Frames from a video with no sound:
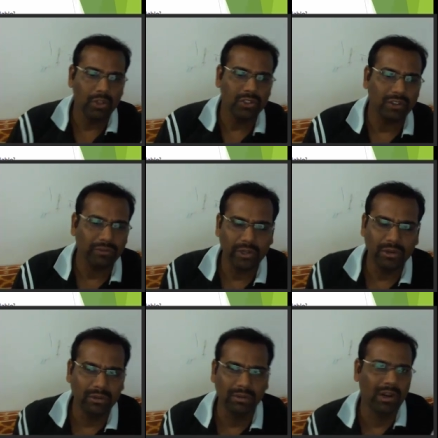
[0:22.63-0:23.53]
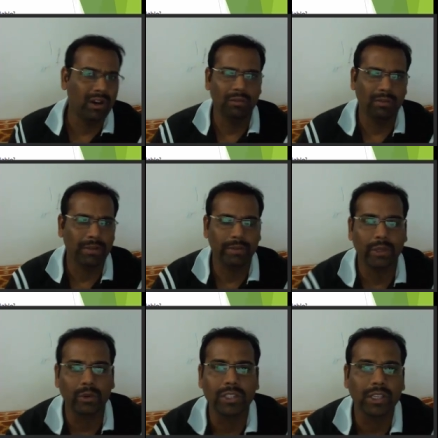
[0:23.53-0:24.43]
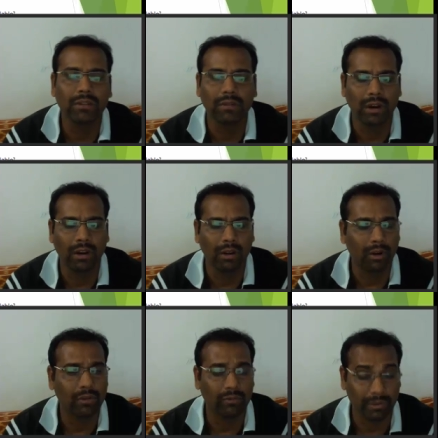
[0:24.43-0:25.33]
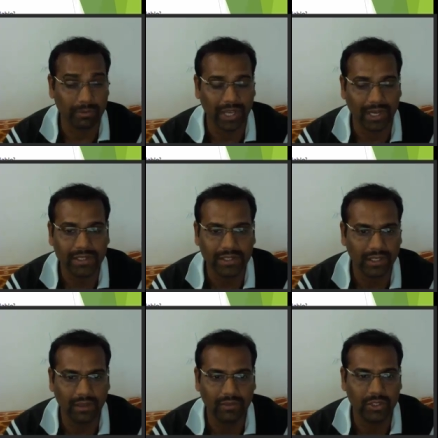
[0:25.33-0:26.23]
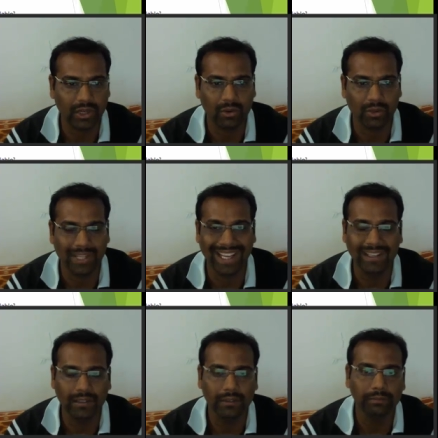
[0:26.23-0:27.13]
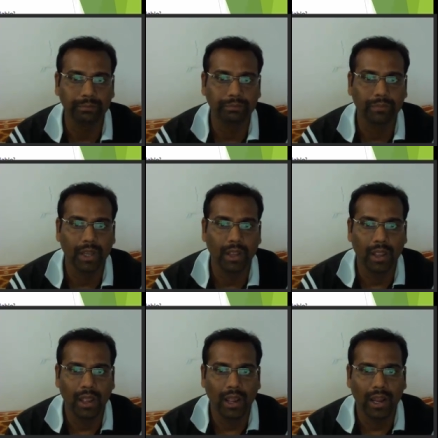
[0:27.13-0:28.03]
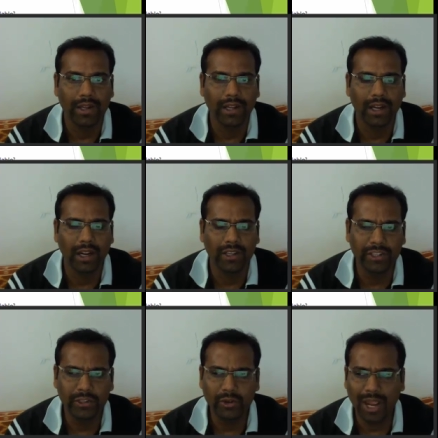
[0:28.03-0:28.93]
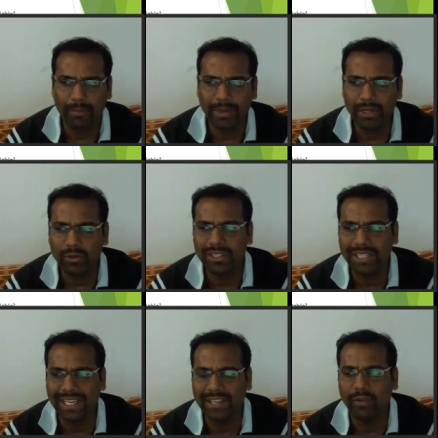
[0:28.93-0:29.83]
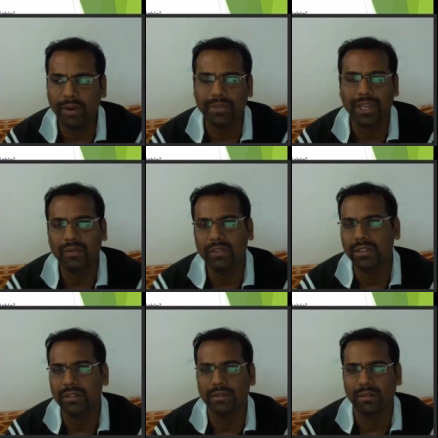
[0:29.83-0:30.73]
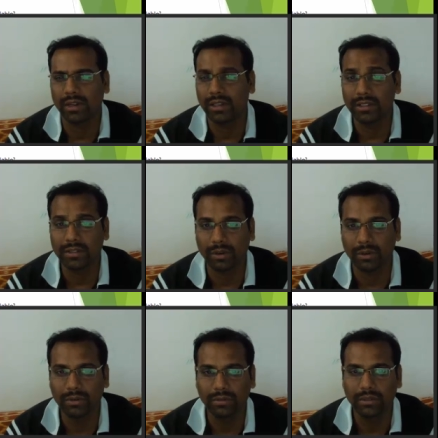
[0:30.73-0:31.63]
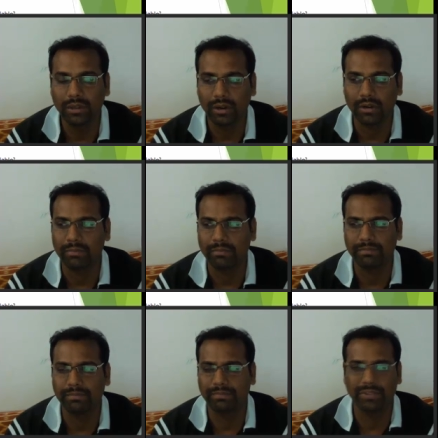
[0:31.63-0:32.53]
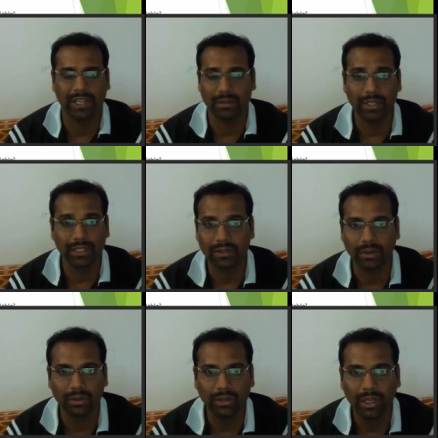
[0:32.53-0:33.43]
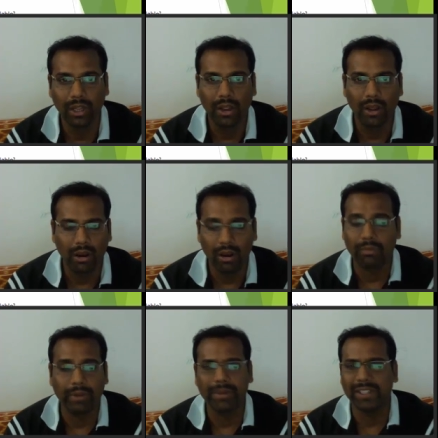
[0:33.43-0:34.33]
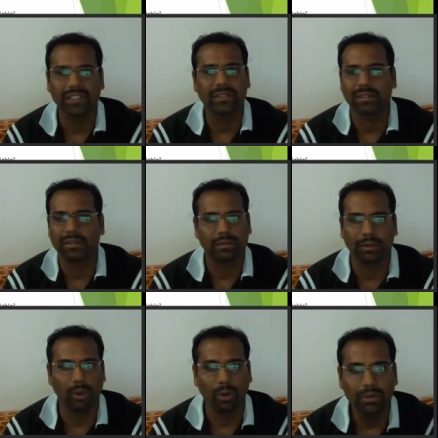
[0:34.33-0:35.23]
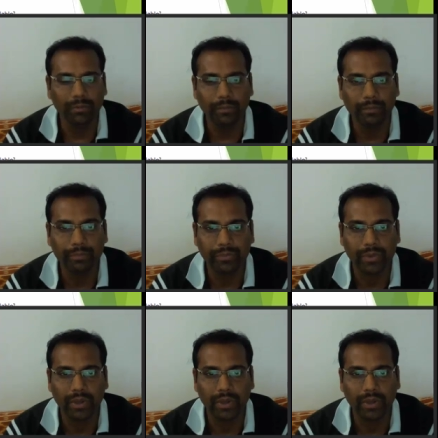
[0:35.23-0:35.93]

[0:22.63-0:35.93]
Well, most of you might be using a lot of websites which are out there. And did you happen to see any website which is really slow or terribly slow, or maybe just slow?